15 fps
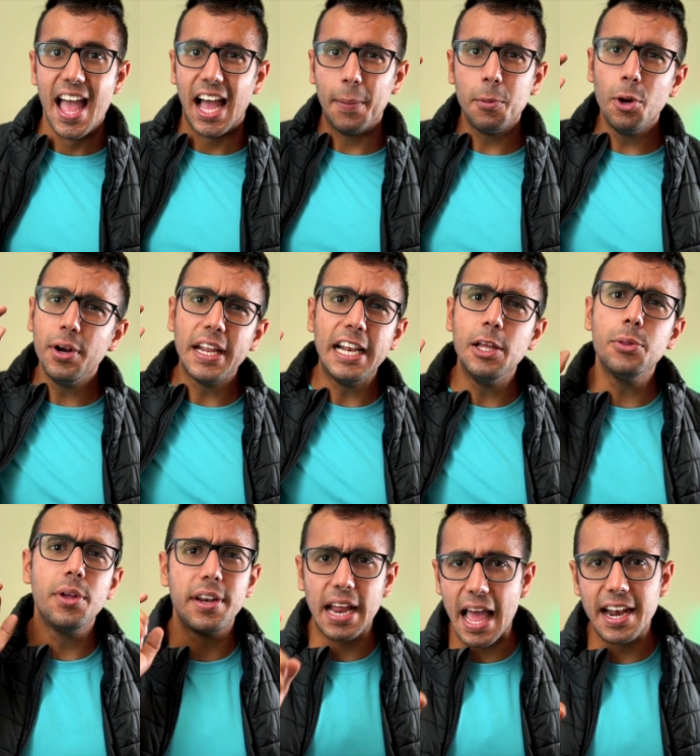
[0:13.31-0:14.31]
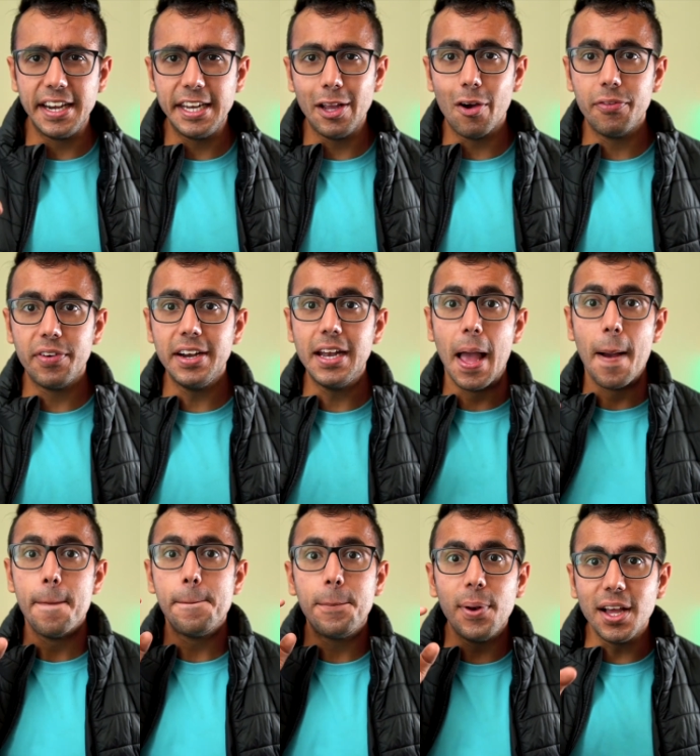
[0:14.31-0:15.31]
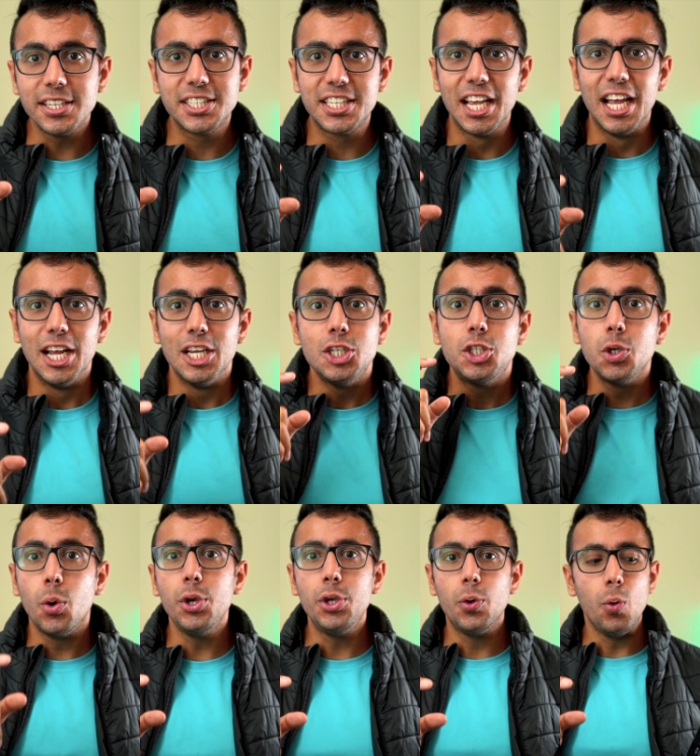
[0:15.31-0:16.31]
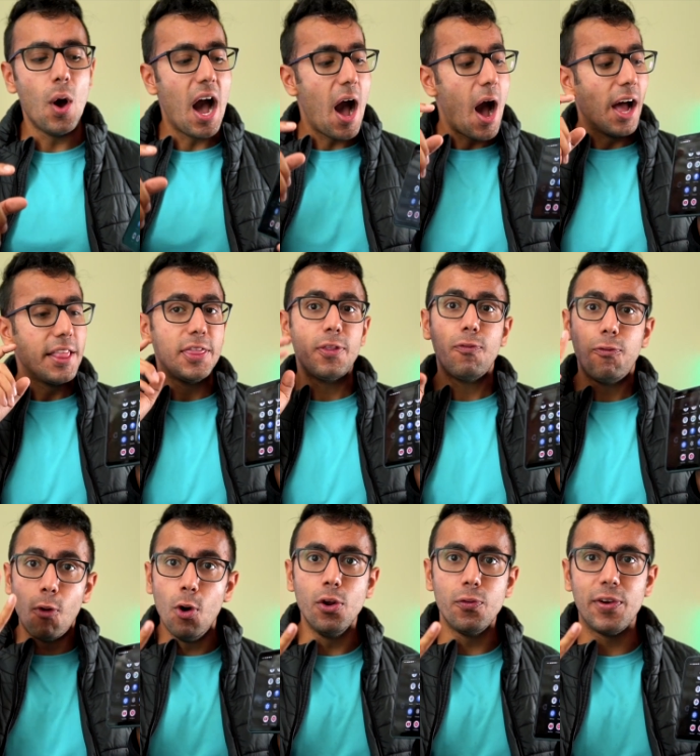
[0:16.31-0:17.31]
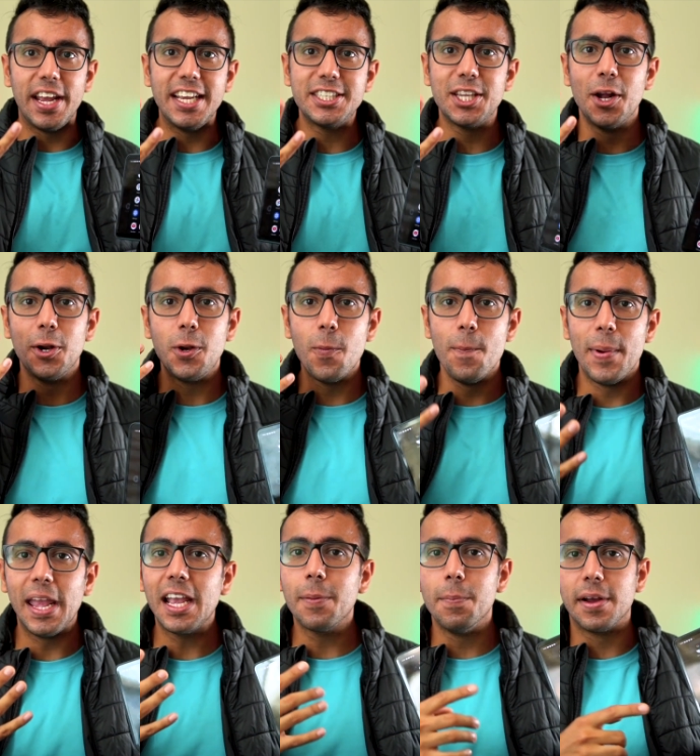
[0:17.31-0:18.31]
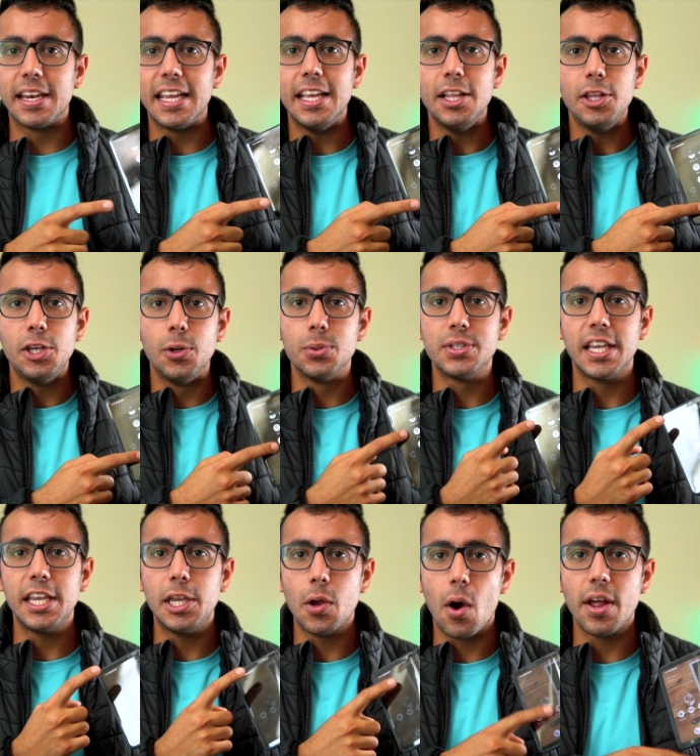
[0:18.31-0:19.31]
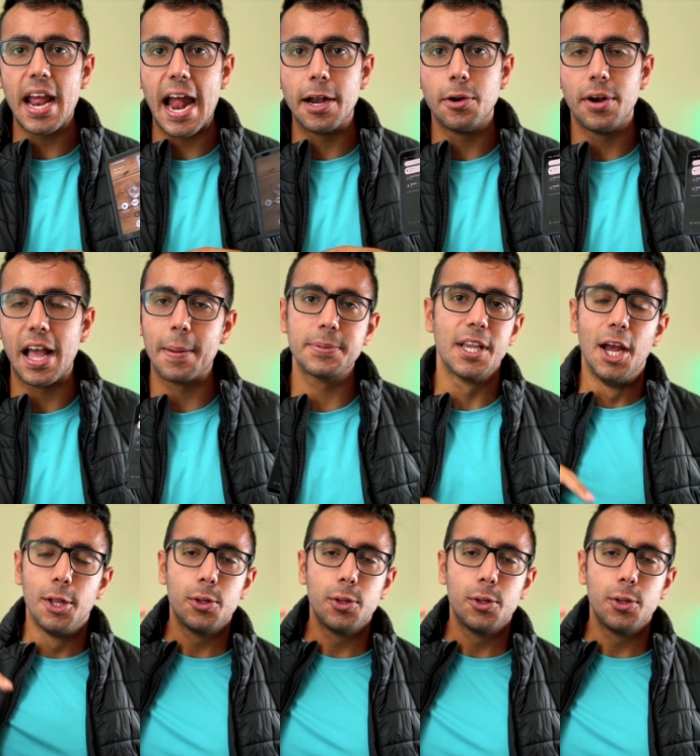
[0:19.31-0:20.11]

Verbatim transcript: I'm going to tell you the reality of it, plus show you 4 ways to make money using your Android apps.